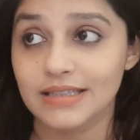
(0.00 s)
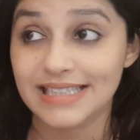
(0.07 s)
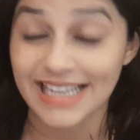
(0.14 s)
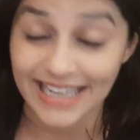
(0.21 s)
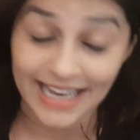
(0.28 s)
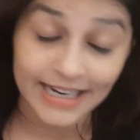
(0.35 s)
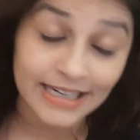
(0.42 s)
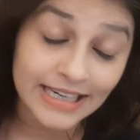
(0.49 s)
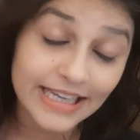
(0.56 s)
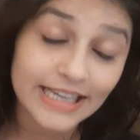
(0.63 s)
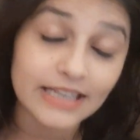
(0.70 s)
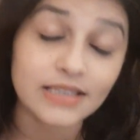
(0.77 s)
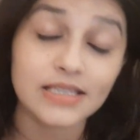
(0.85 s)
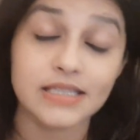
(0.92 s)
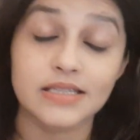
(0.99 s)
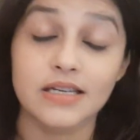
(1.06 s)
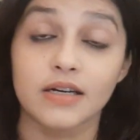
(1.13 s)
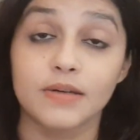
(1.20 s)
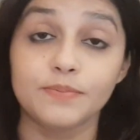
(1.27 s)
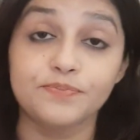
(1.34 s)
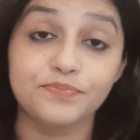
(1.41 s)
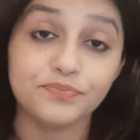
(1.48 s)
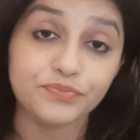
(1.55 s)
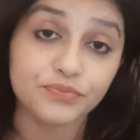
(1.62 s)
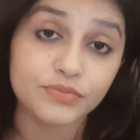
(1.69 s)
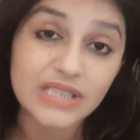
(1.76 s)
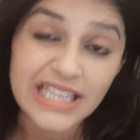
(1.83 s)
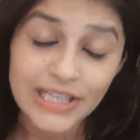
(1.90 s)
it's
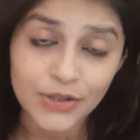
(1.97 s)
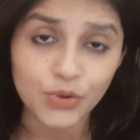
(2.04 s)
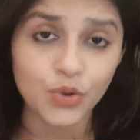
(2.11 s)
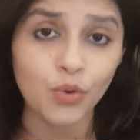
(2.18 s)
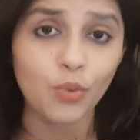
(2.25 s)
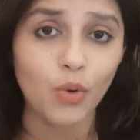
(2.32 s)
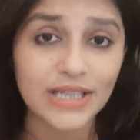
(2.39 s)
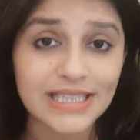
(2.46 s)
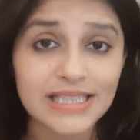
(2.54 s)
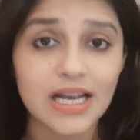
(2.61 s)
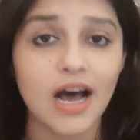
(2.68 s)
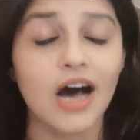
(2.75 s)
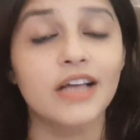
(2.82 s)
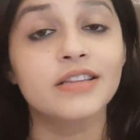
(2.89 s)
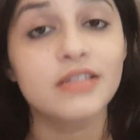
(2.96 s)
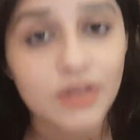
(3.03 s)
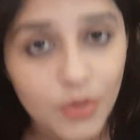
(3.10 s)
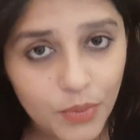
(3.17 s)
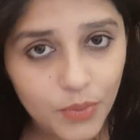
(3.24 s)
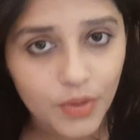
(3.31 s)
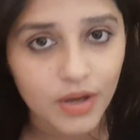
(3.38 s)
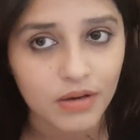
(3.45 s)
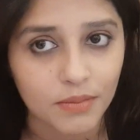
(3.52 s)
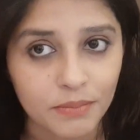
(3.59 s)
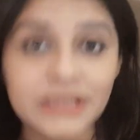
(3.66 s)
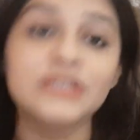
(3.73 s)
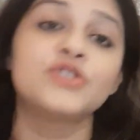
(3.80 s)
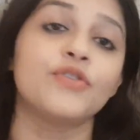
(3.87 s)
what is the other
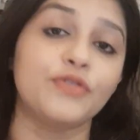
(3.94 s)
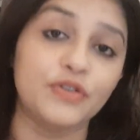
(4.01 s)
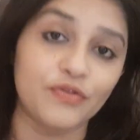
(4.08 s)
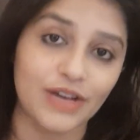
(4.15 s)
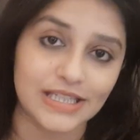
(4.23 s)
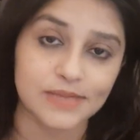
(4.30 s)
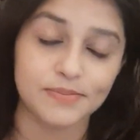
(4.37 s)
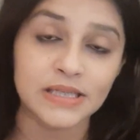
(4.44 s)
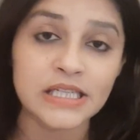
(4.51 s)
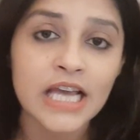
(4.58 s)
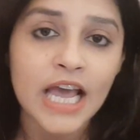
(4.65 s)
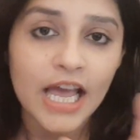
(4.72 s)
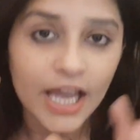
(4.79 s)
means of investment